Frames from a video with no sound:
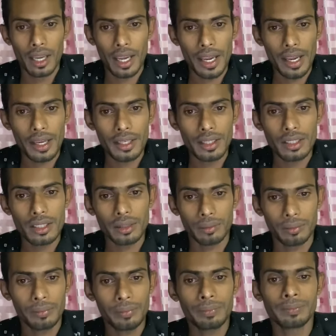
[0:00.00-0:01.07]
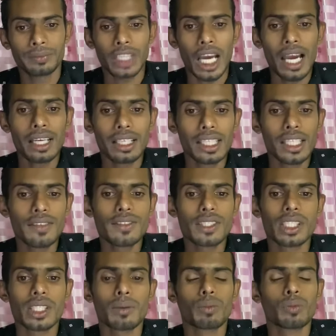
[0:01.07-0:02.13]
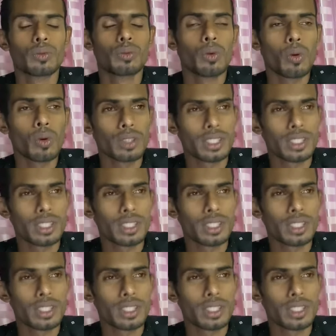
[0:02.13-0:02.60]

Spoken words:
and I'll give some work,